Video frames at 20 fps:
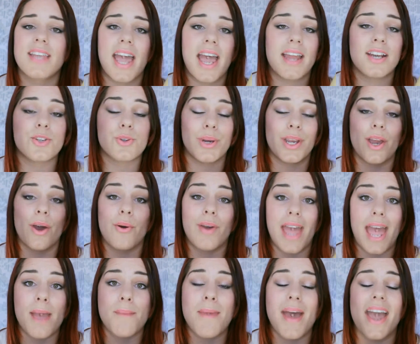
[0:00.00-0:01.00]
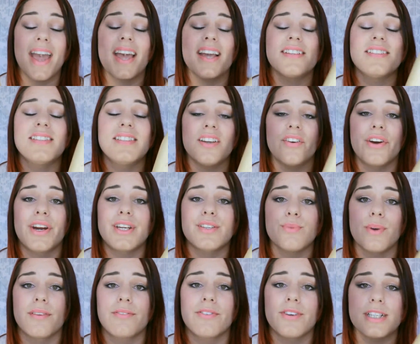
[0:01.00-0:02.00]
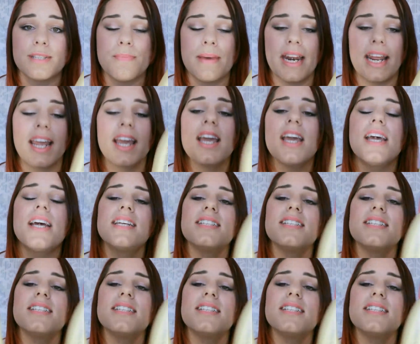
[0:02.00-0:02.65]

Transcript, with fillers: Joico K-Pak a serious run for its money.